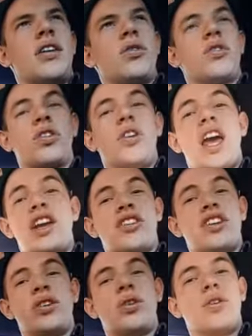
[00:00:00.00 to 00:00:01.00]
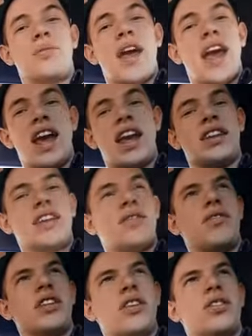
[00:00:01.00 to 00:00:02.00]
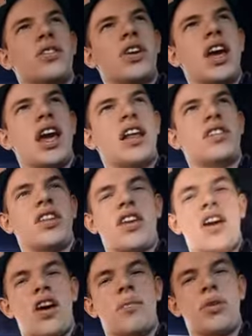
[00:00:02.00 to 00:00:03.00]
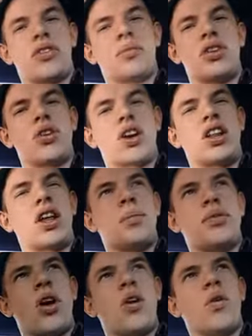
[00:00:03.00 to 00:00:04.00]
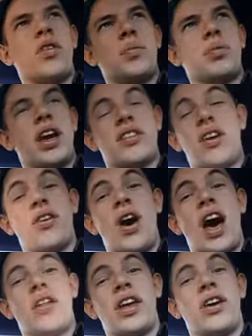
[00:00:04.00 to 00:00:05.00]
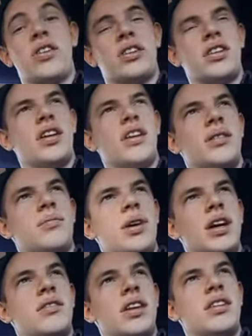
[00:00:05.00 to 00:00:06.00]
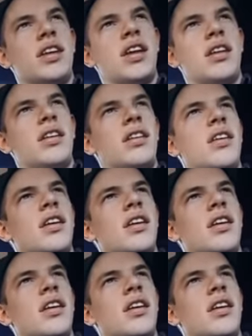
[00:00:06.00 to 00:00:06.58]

Those little Asian dudes, man, can fit their little hands in there, put some little clips all over the place. I don't know how the hell they did it, but they did it.